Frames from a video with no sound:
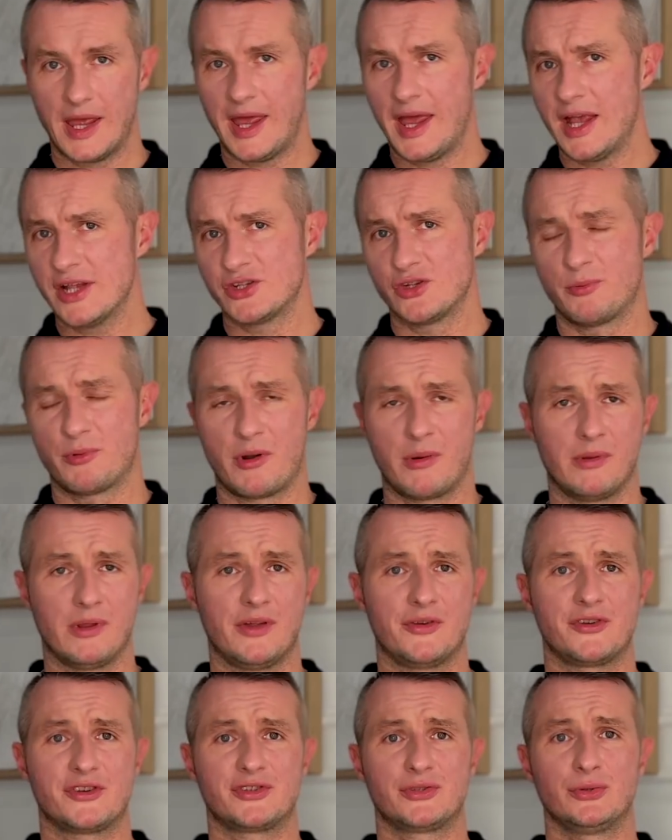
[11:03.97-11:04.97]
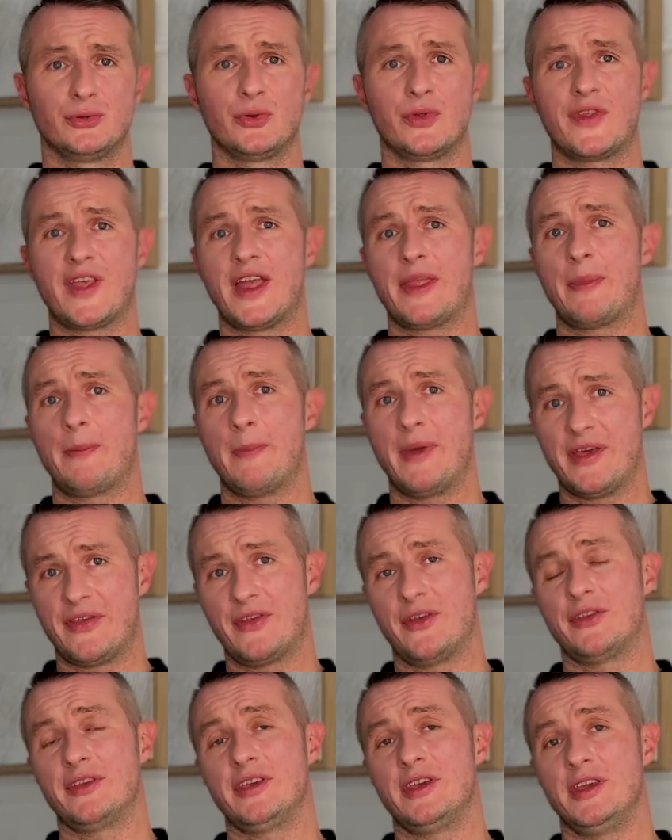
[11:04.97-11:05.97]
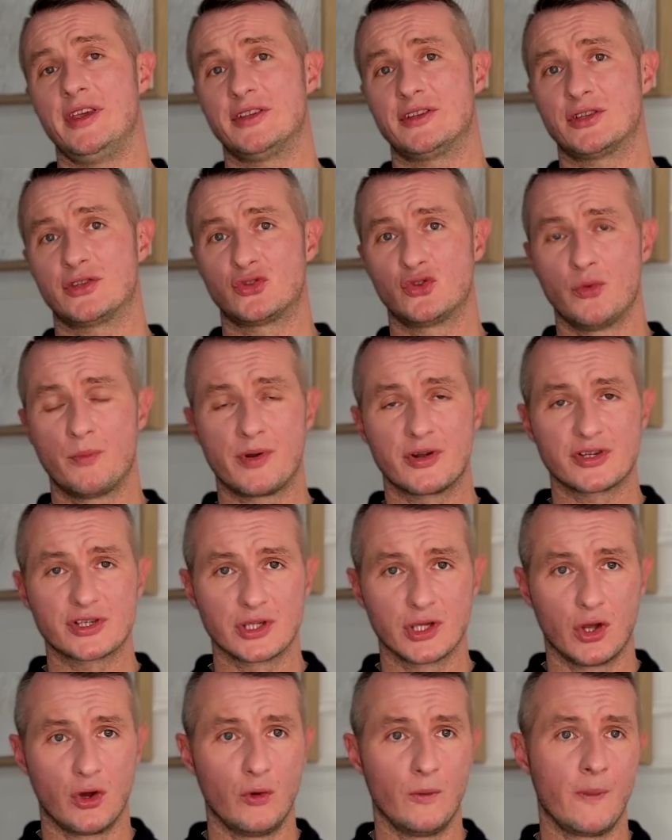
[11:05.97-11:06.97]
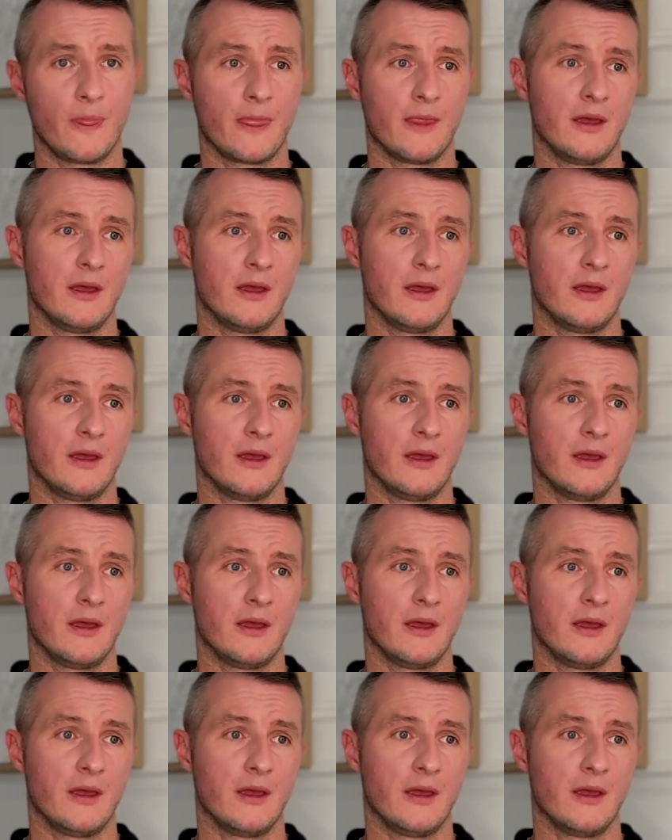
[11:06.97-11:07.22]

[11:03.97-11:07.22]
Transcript: As you probably understood, that method is super slow.